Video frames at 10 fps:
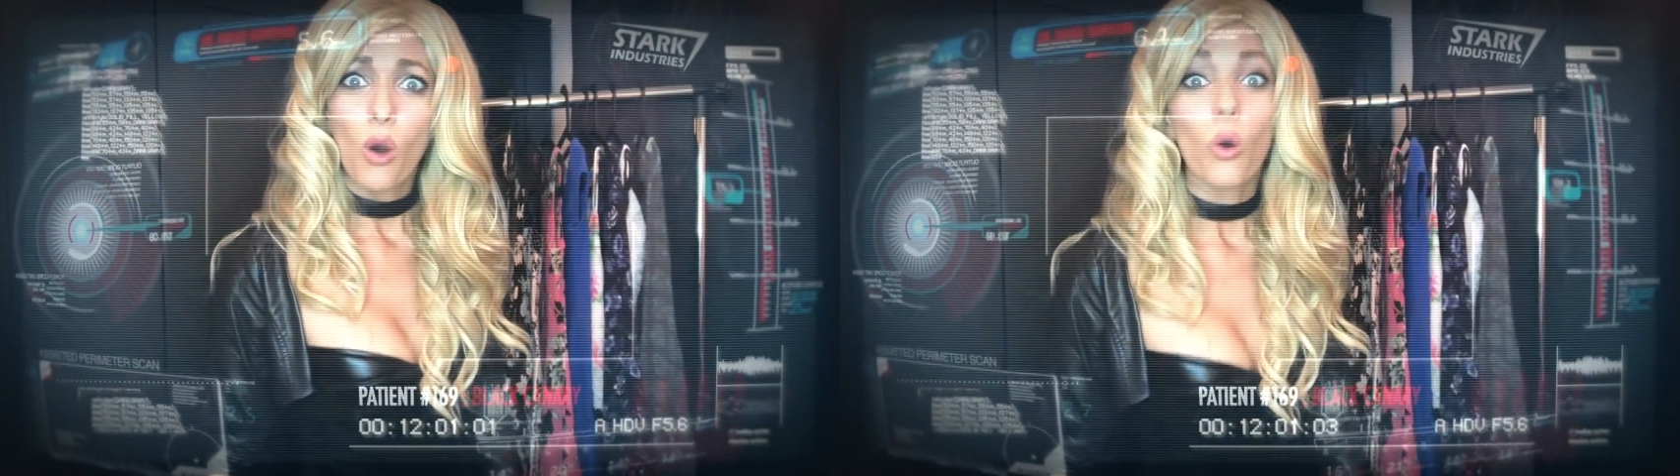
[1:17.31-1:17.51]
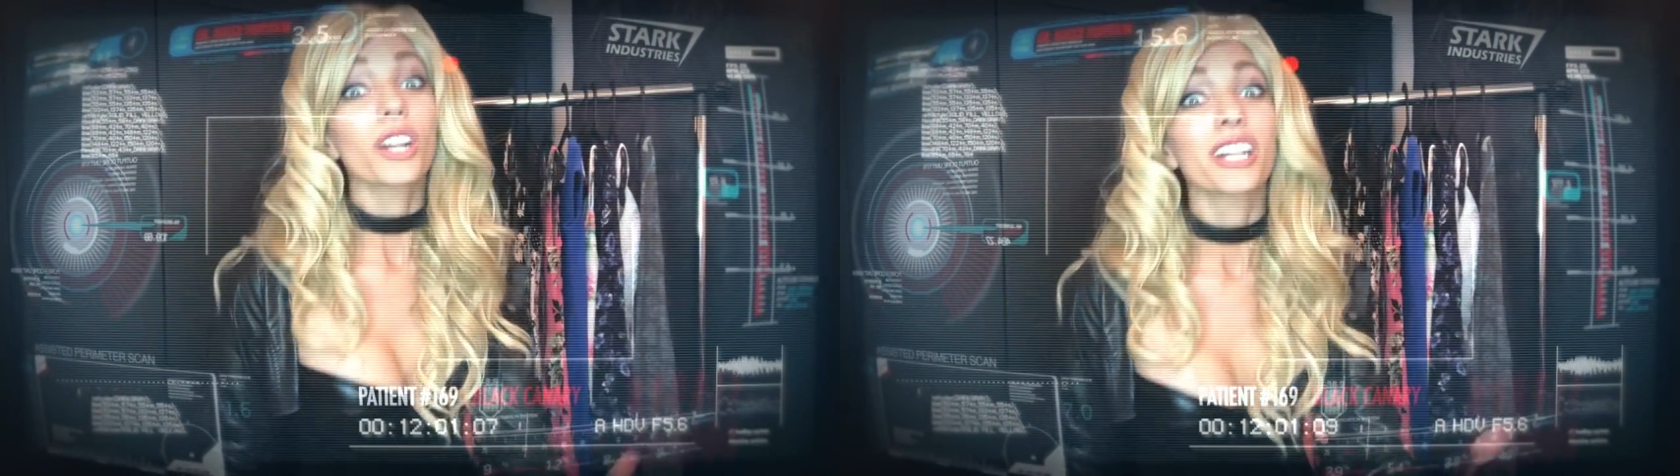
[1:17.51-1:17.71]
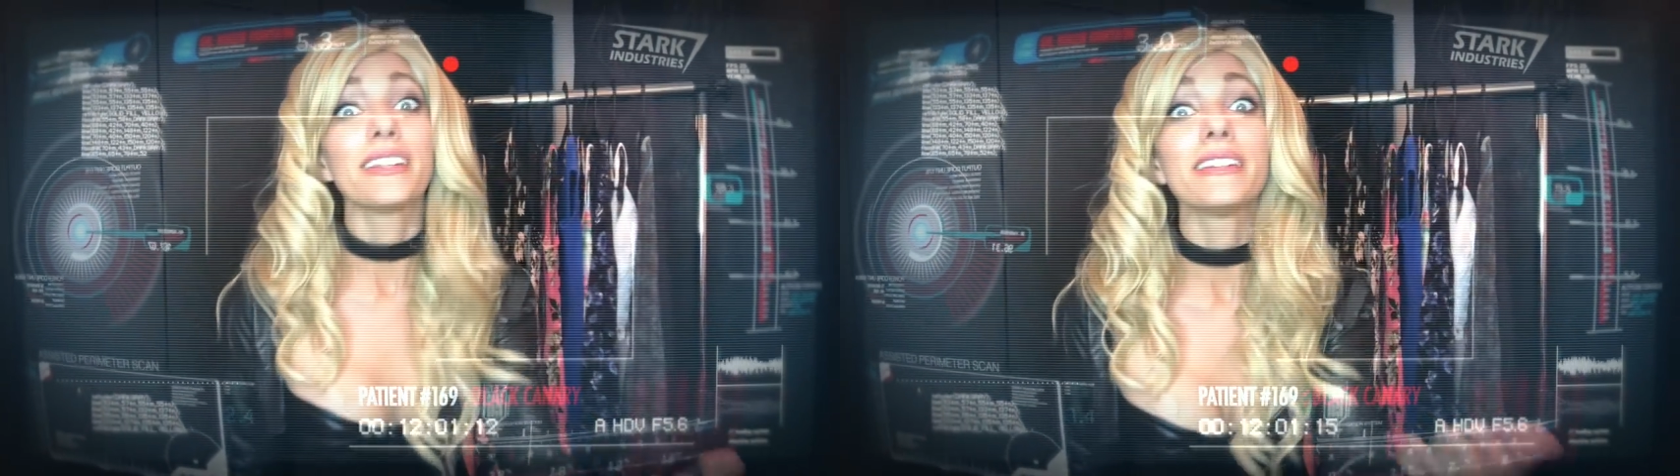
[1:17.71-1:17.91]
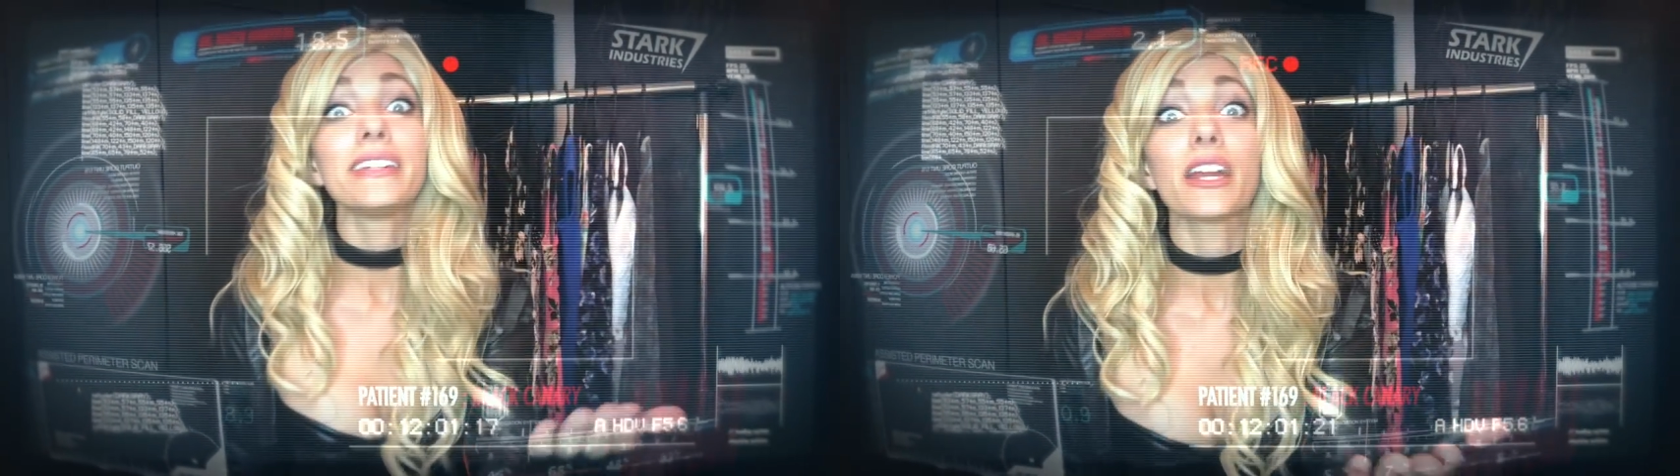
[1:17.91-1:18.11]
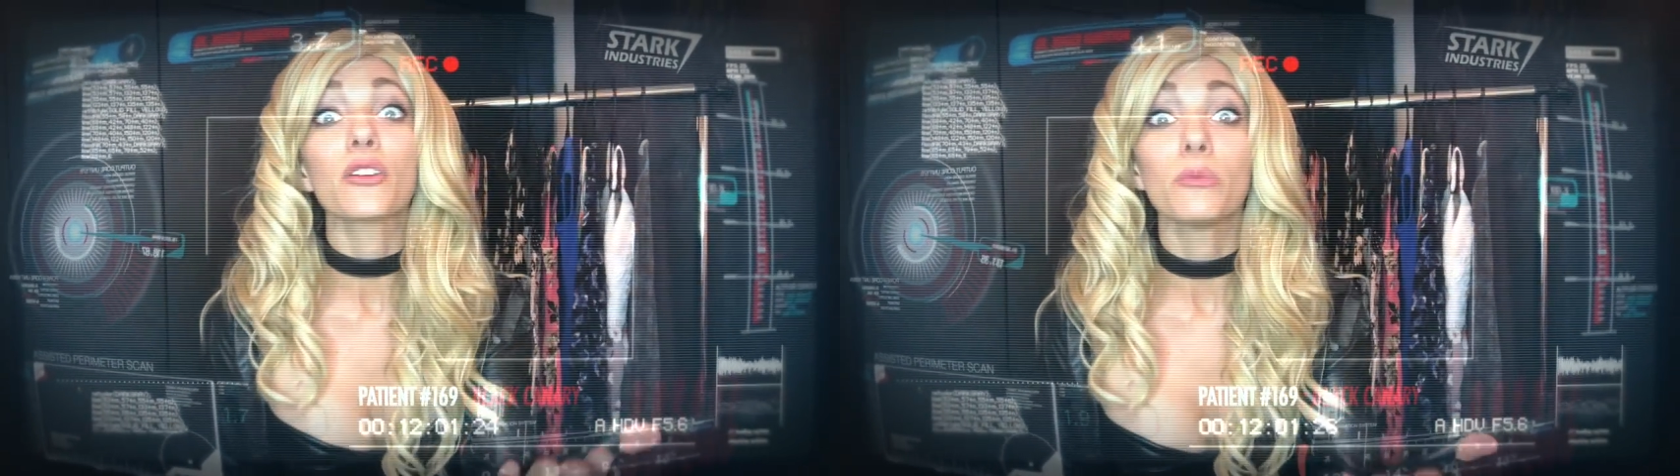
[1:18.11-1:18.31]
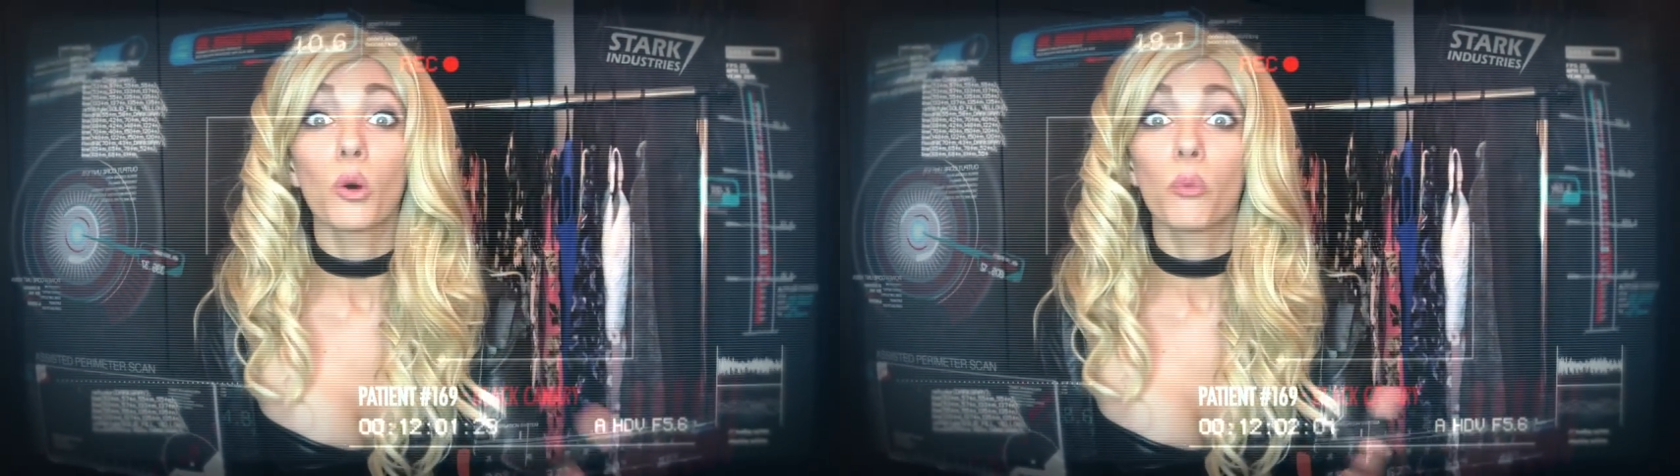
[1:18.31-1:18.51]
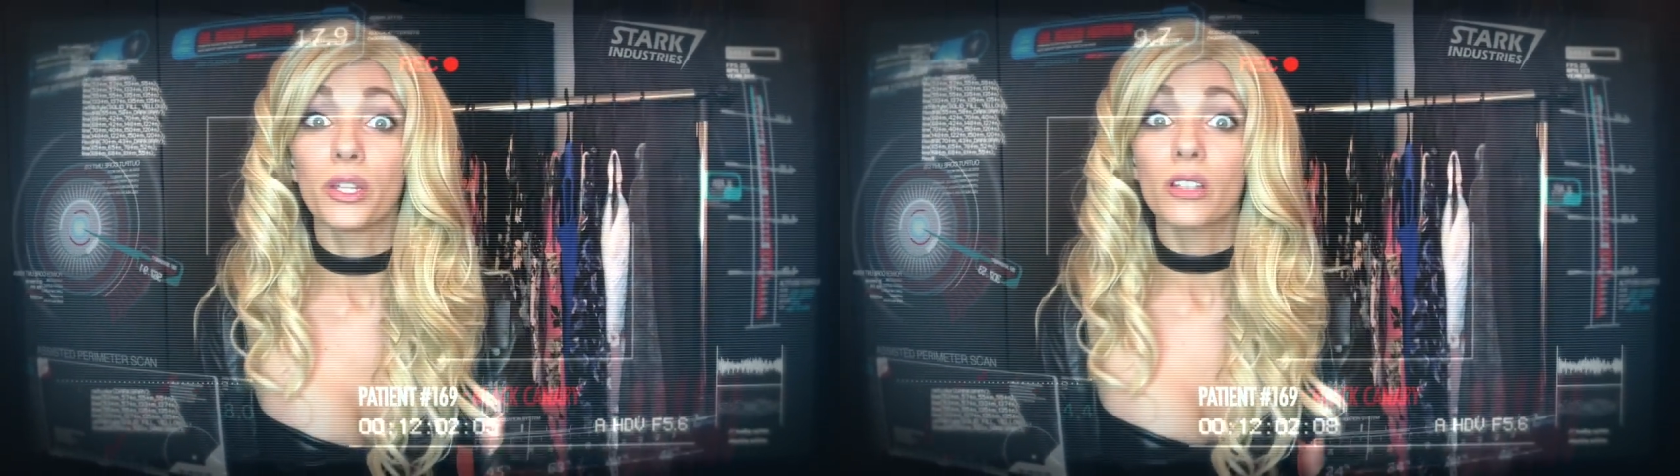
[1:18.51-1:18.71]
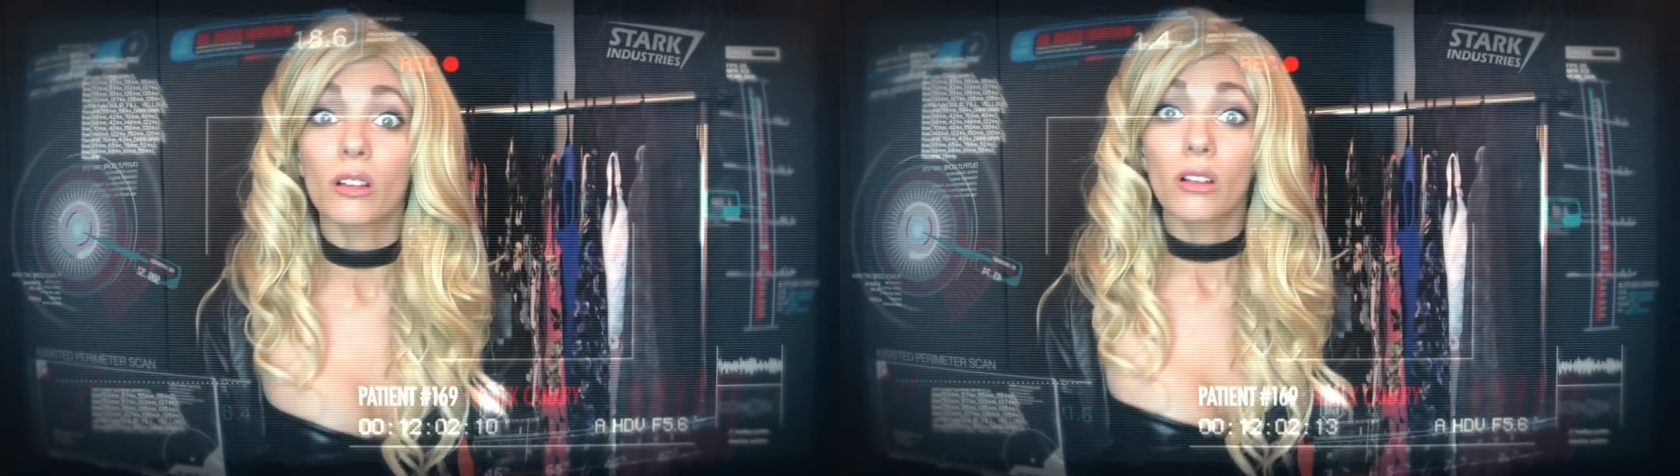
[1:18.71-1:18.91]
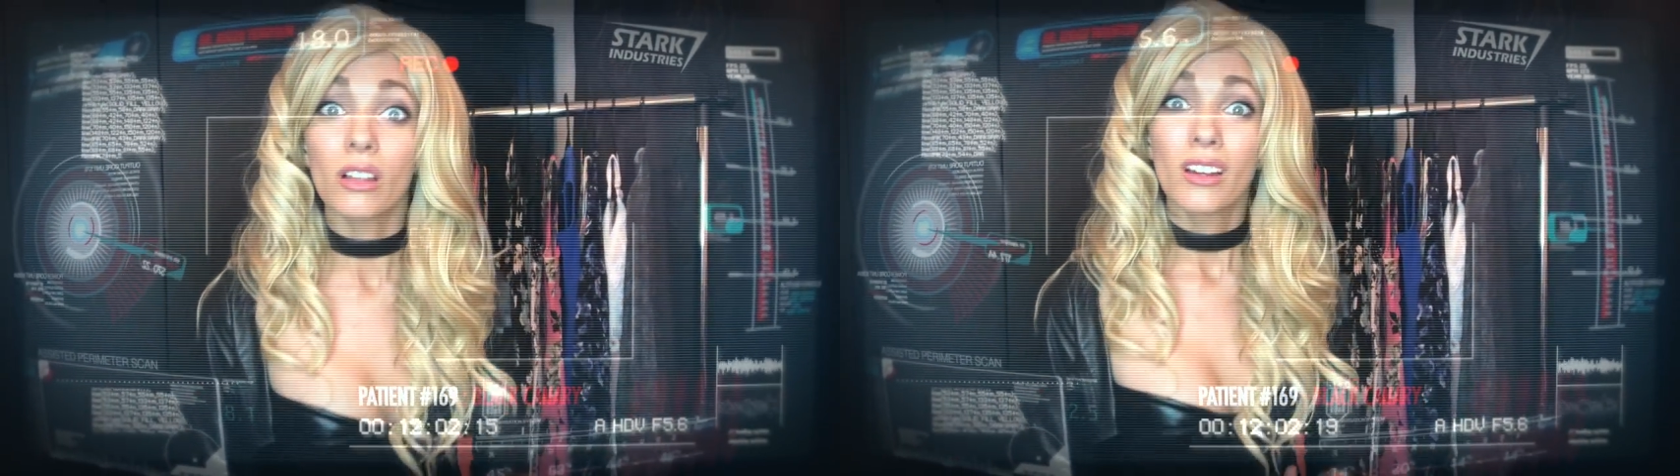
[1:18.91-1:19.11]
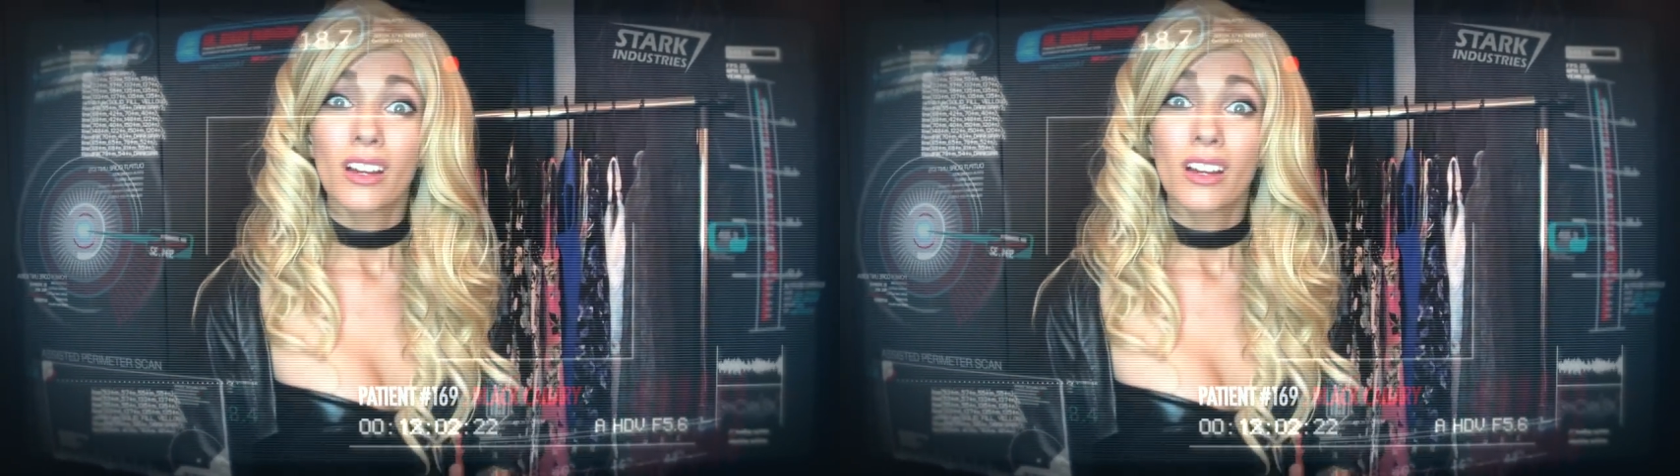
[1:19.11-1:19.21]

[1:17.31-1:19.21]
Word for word: or a canary mobile.